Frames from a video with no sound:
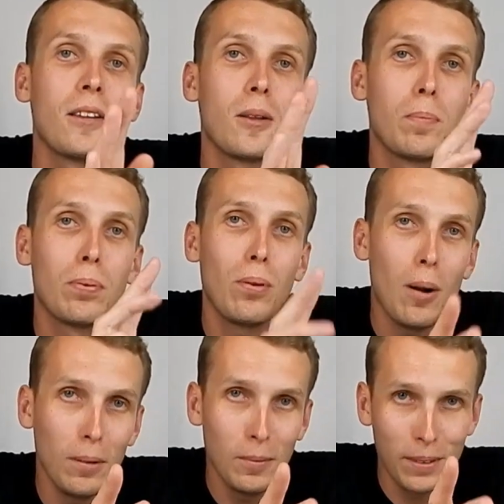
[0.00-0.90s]
The
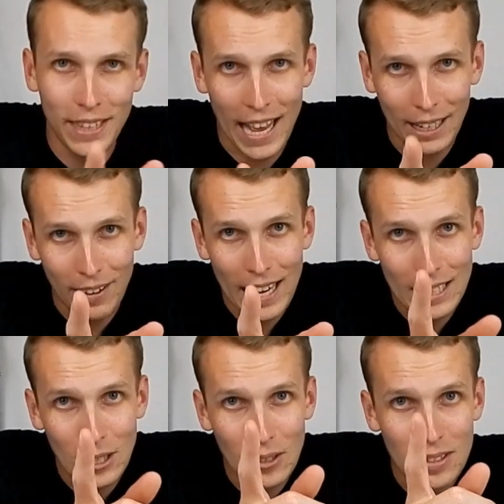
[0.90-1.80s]
problem with that great
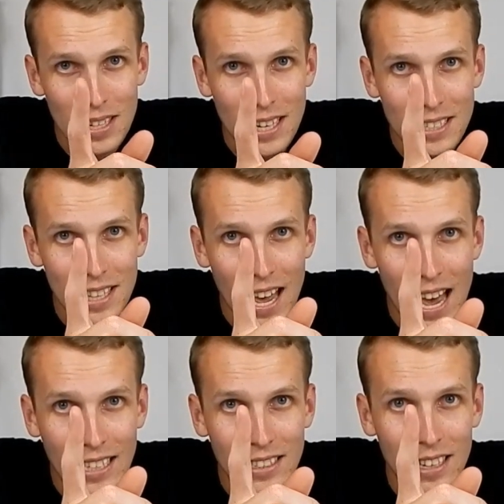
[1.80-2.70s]
news is
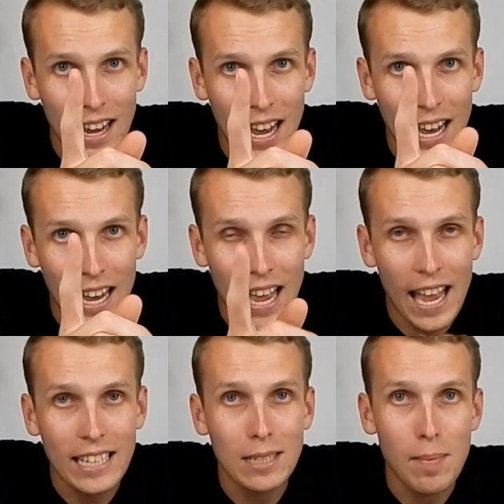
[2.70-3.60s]
that uh,
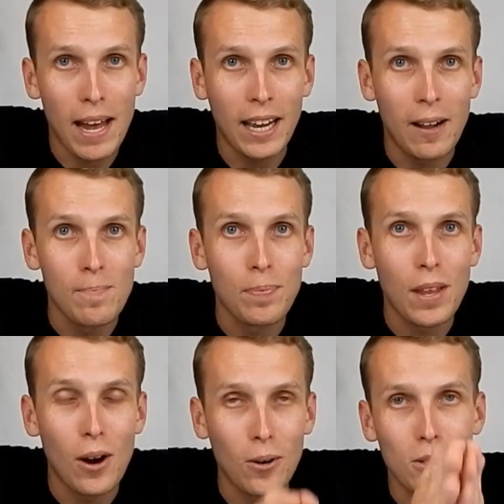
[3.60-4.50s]
Antimatter
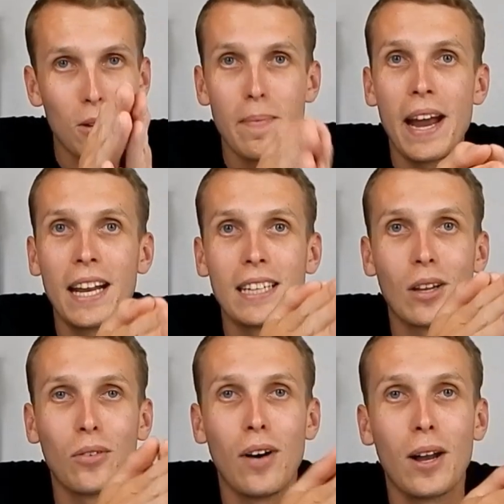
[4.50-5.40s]
also made it into the
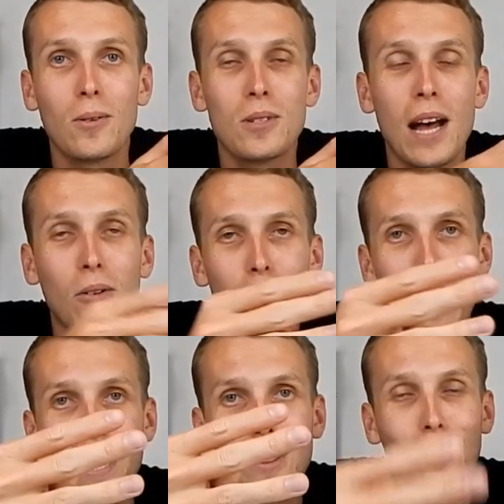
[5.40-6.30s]
finals. That will
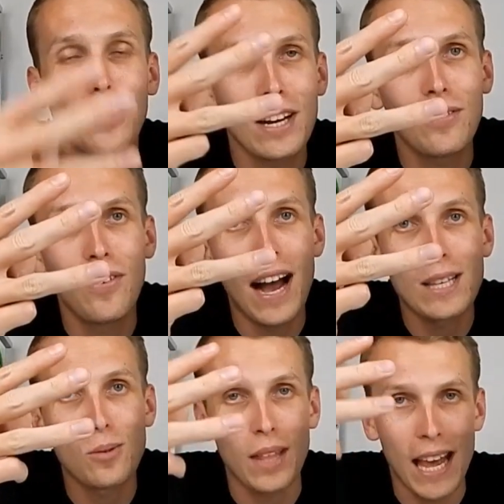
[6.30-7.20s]
make three fights
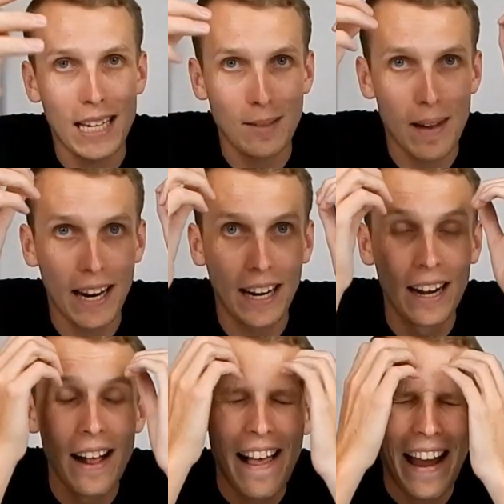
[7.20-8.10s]
with Antimatter
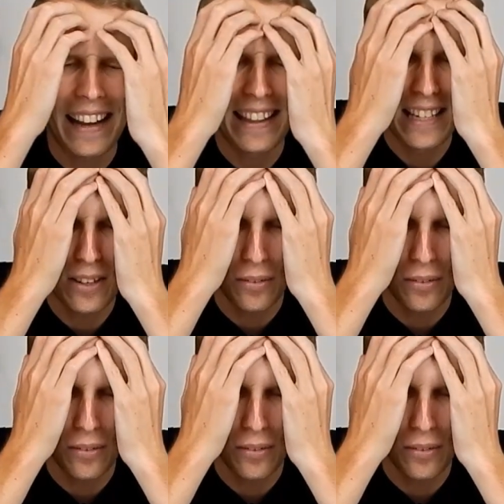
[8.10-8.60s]
in this